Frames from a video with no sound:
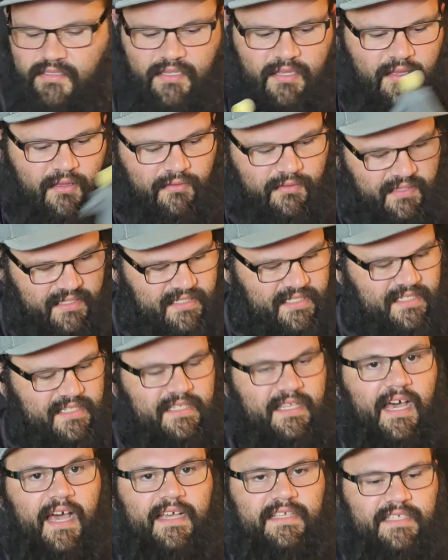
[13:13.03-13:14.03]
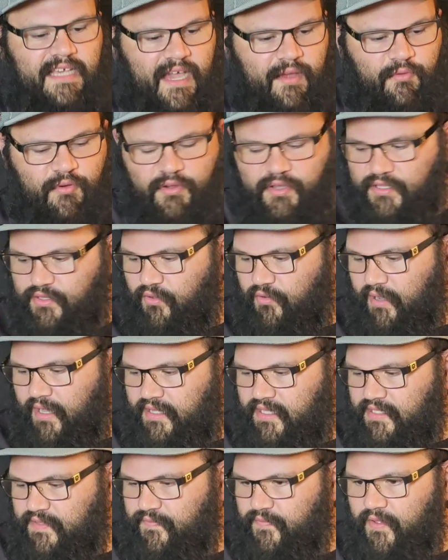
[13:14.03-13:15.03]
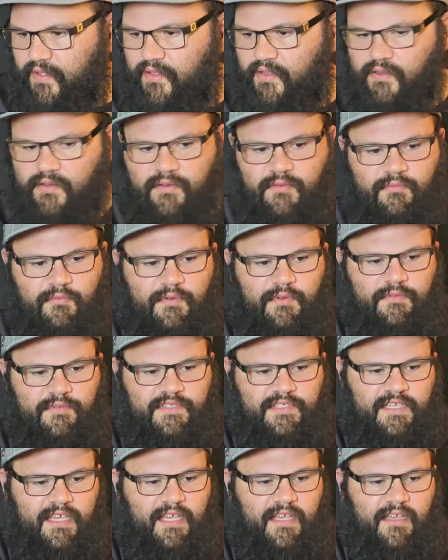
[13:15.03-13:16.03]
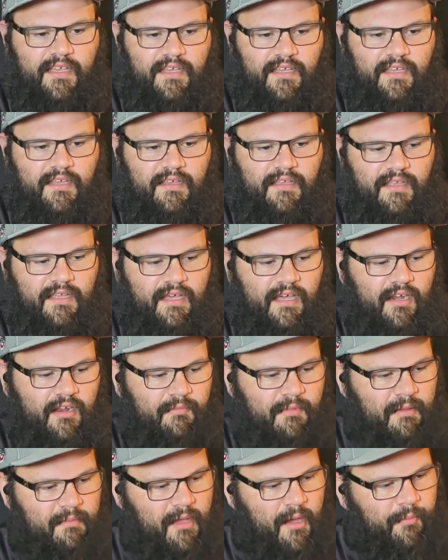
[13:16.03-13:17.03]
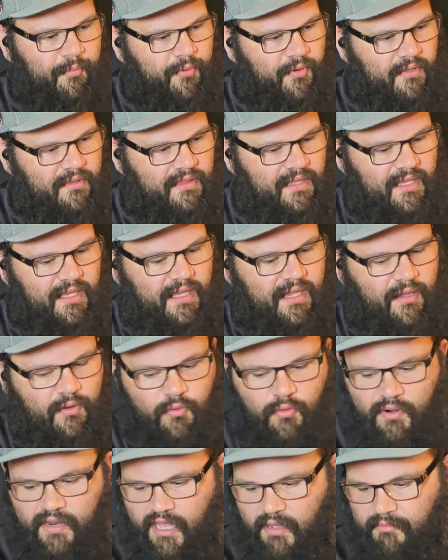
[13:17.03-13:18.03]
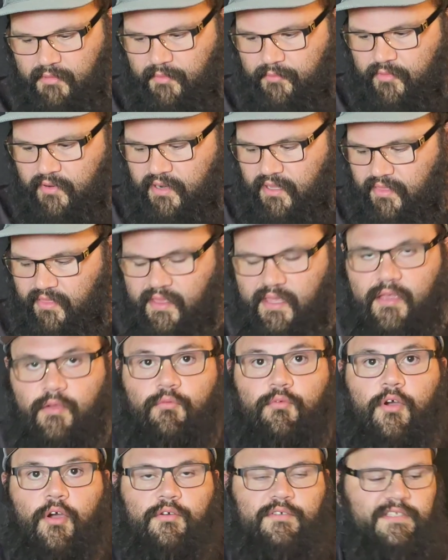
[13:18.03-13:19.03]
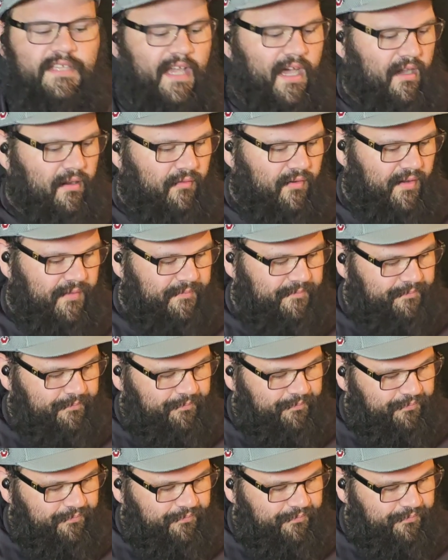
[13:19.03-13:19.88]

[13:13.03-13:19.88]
So, this is nice. I really do like this figure. We'll see. I don't know, maybe I'll put the Court of Owl member in the Rogues Gallery.